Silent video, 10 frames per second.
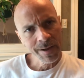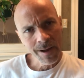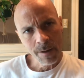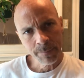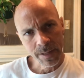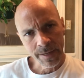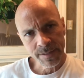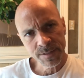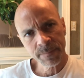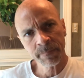
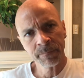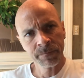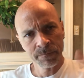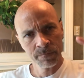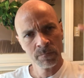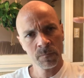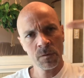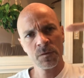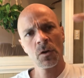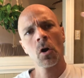complex.
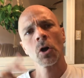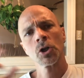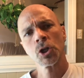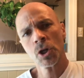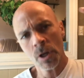It's an arch.